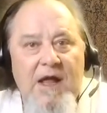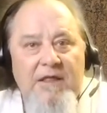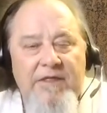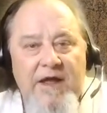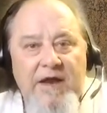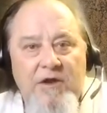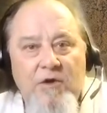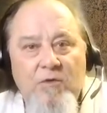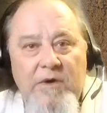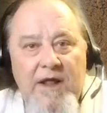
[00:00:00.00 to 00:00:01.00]
then
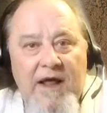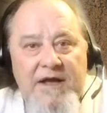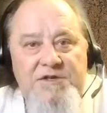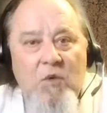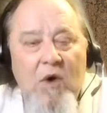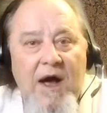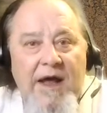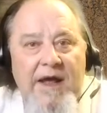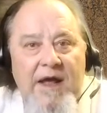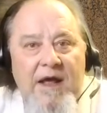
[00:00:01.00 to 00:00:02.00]
you realize
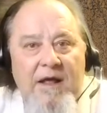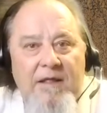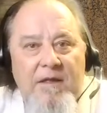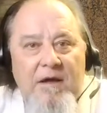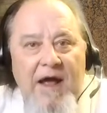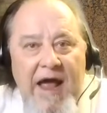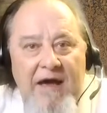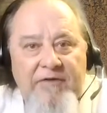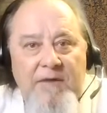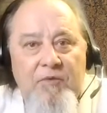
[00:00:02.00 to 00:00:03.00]
why
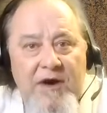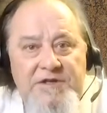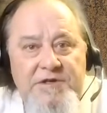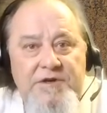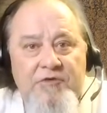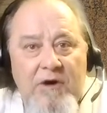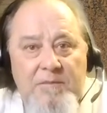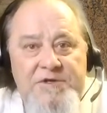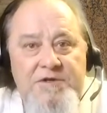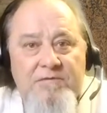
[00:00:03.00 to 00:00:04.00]
having President
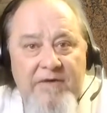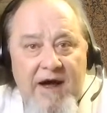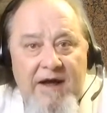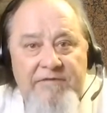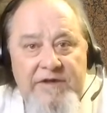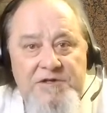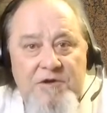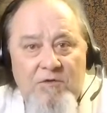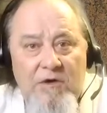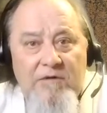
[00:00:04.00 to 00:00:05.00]
Trump survive this
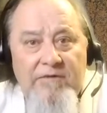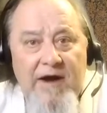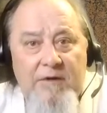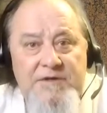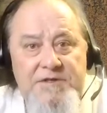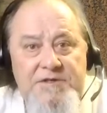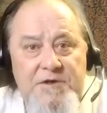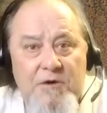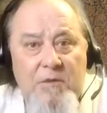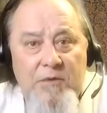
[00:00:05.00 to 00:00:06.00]
coronavirus is
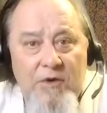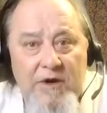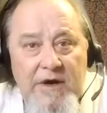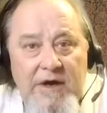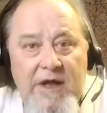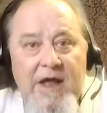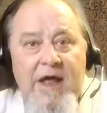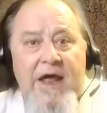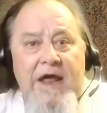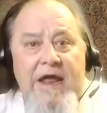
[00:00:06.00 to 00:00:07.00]
so important.
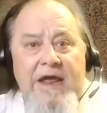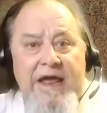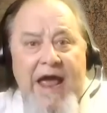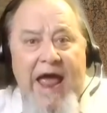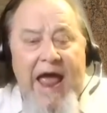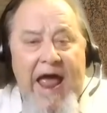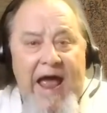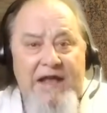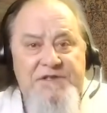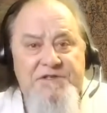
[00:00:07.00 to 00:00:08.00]
He
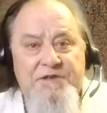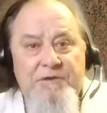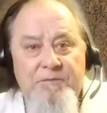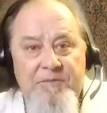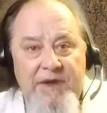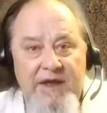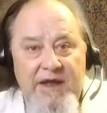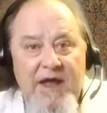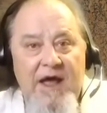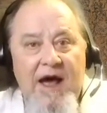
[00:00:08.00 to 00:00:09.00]
has to be
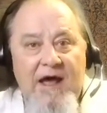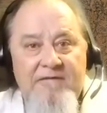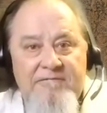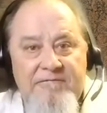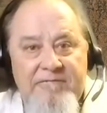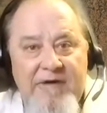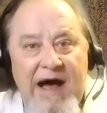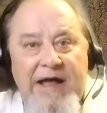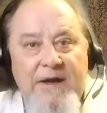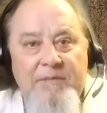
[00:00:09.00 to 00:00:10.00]
a
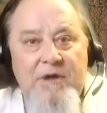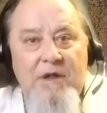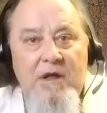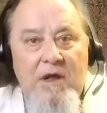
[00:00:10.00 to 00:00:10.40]
viable